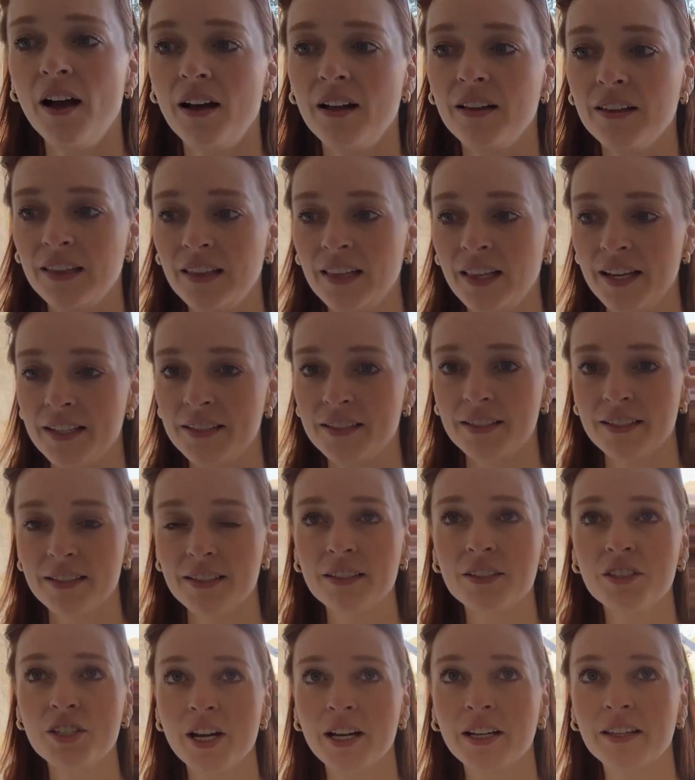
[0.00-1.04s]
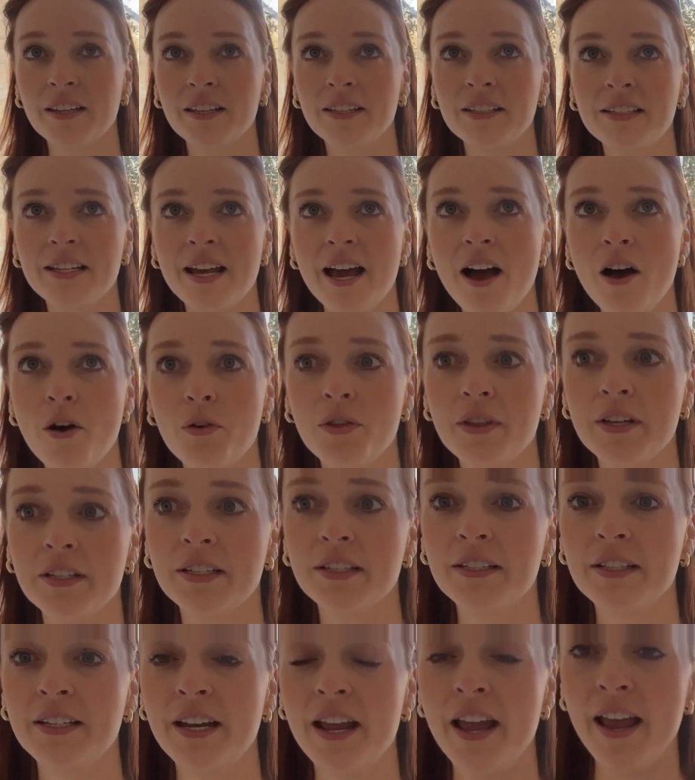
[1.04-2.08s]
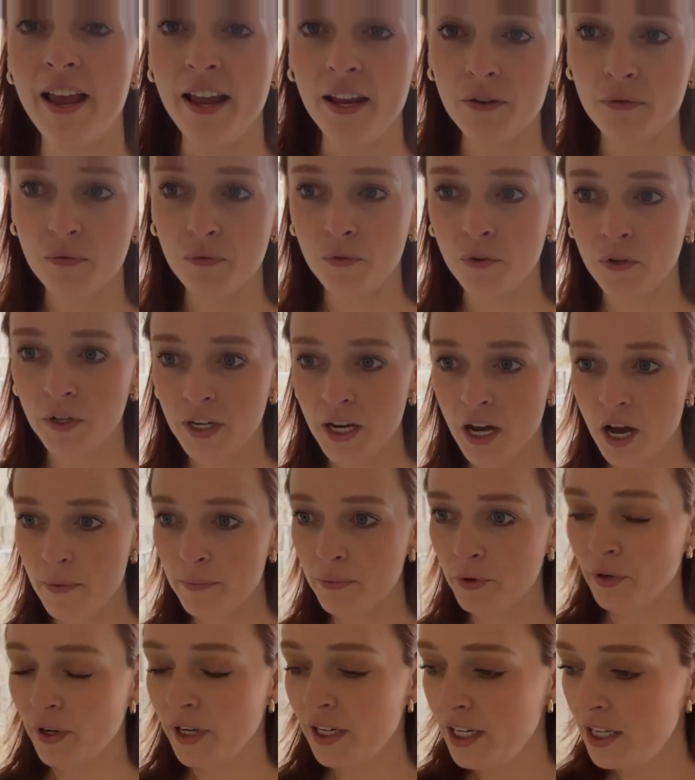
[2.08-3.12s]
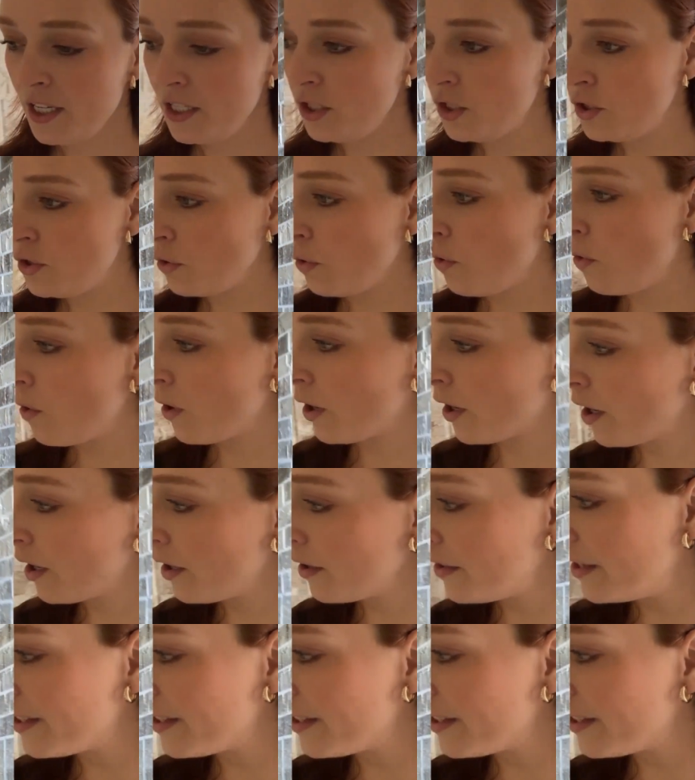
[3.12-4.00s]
Let's check this out. This is an 8-foot upgraded door.